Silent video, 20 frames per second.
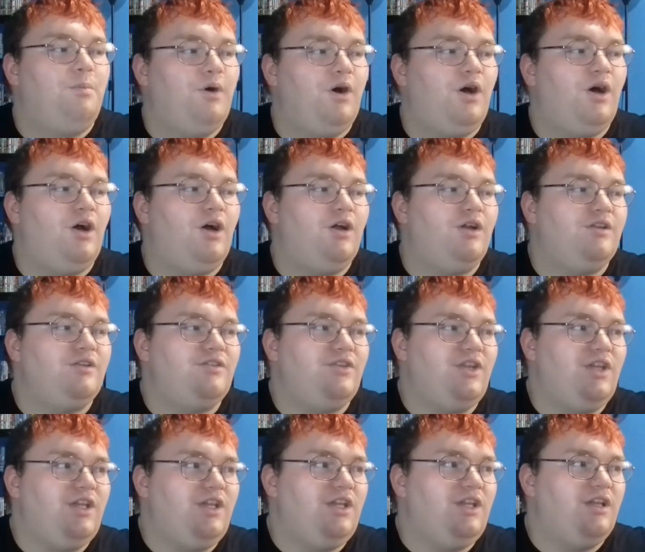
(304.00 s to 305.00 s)
But
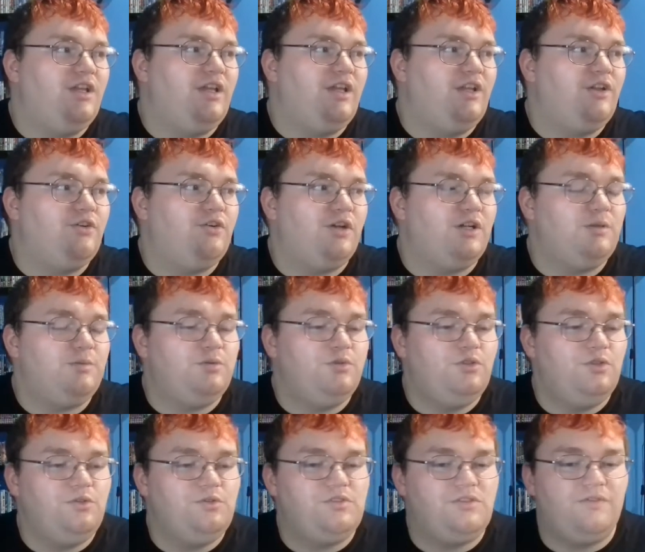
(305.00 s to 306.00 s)
the incredible
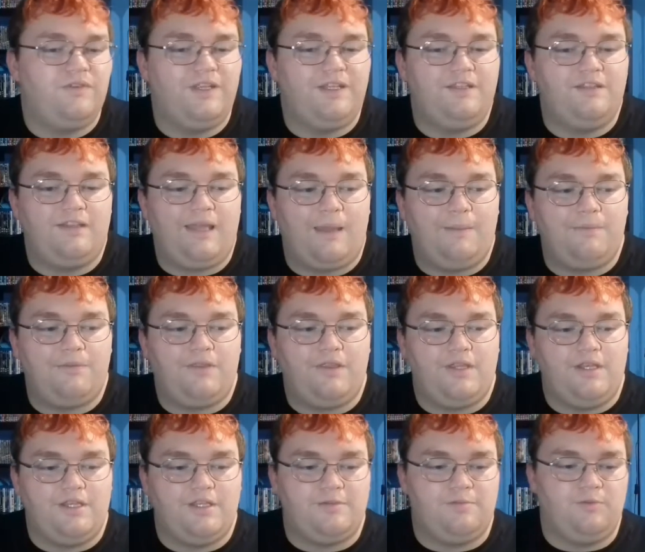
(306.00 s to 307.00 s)
use of in-depth
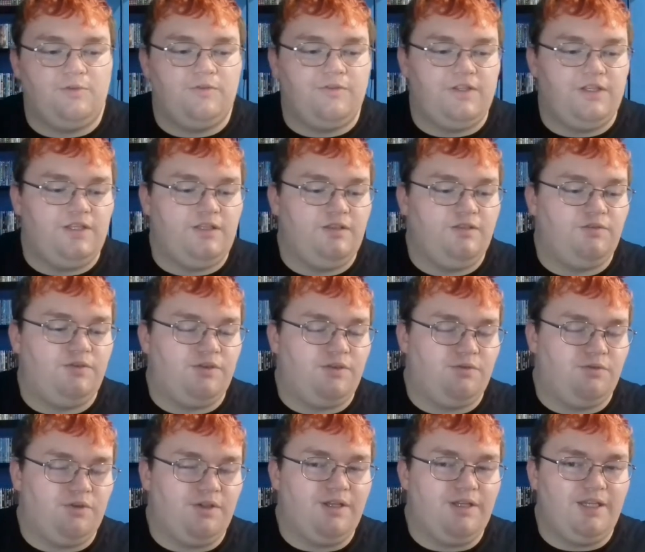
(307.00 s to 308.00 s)
in this movie for the
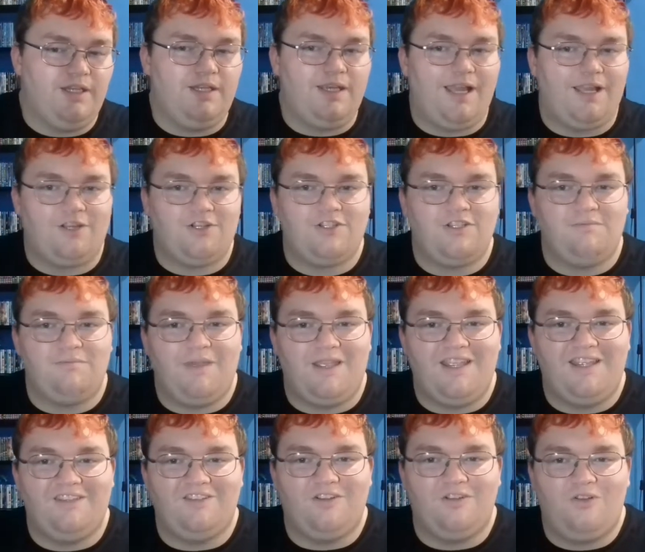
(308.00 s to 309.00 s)
3D actually
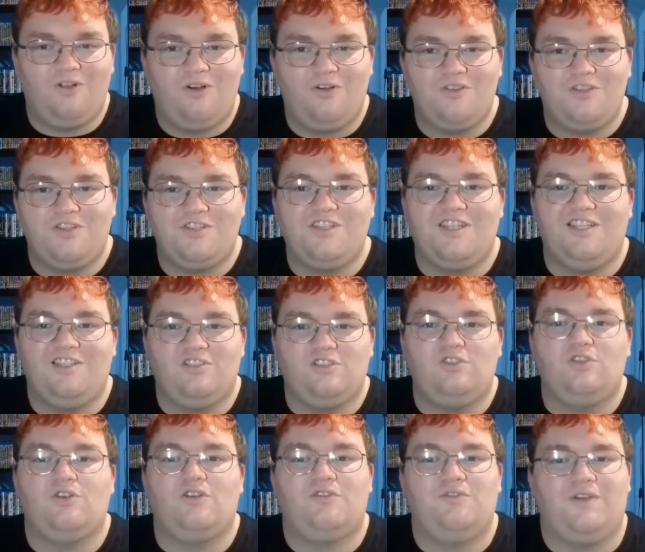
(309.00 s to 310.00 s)
made a lot of the scenes
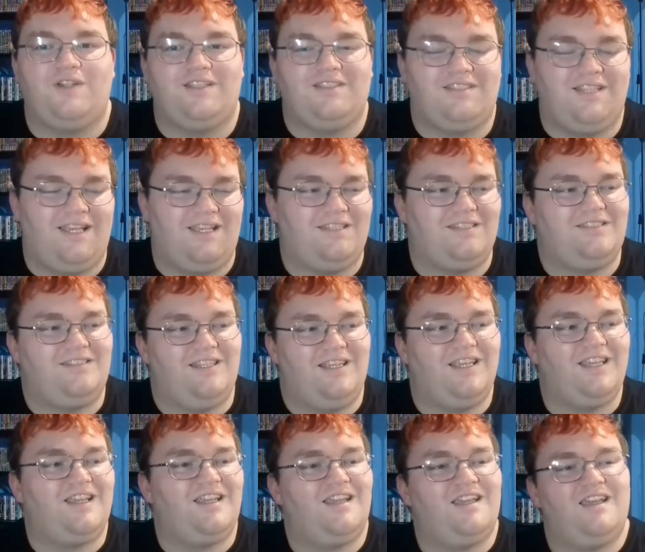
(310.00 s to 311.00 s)
look
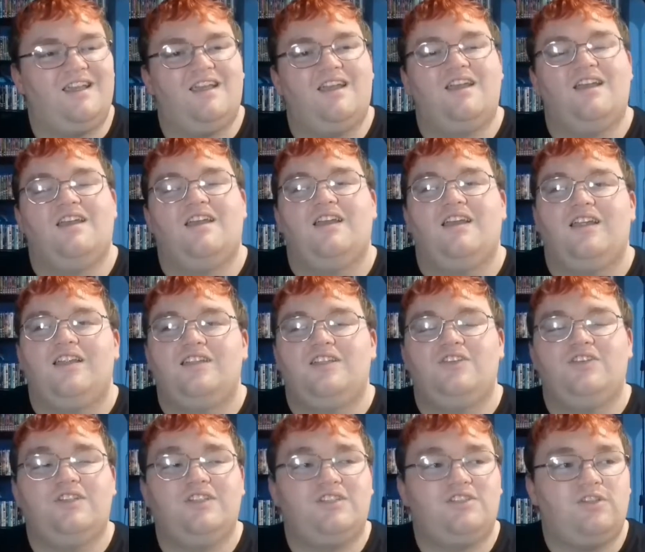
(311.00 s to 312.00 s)
fantastic.
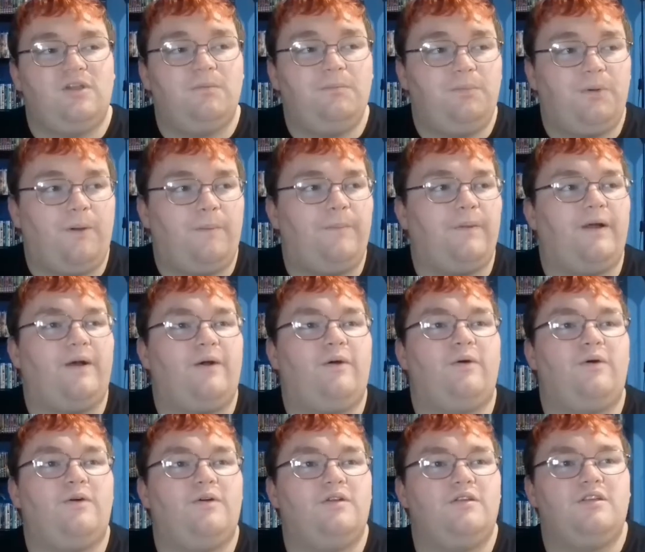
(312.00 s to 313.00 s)
There is some
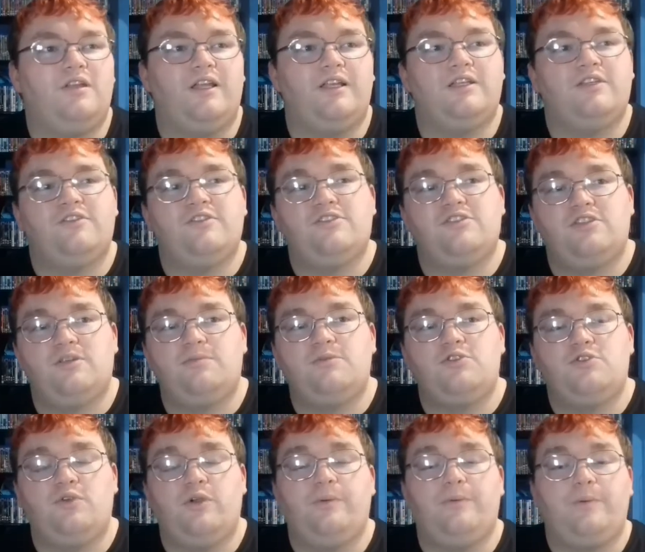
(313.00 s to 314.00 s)
pop-out, like there is some
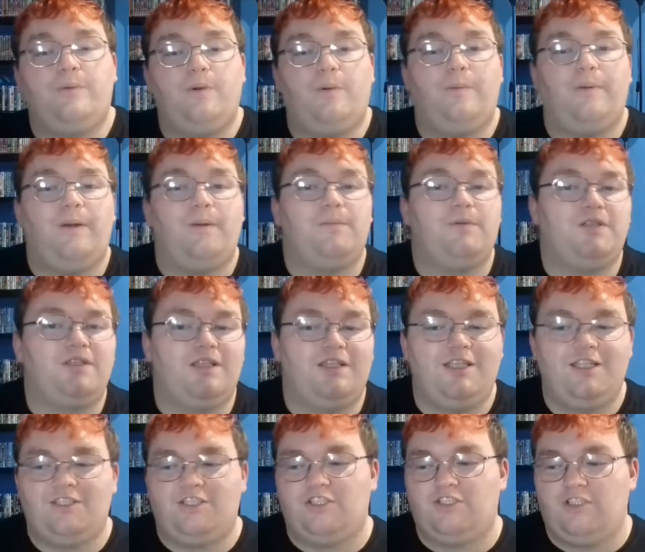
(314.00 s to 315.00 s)
enjoyable pop-out, but like
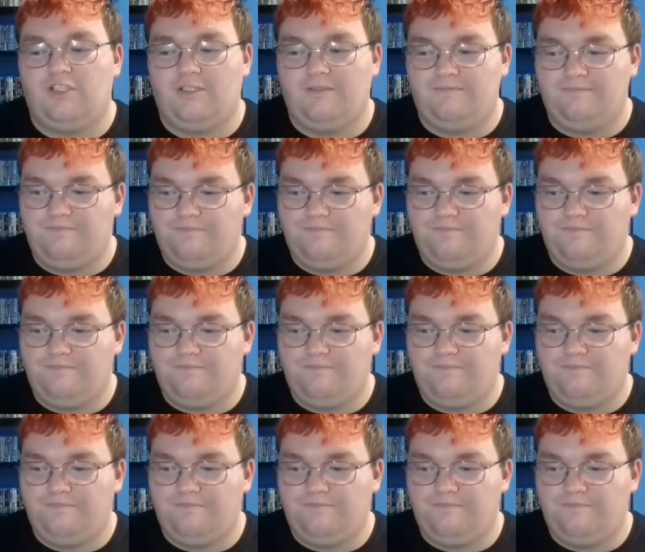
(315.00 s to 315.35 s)
it's just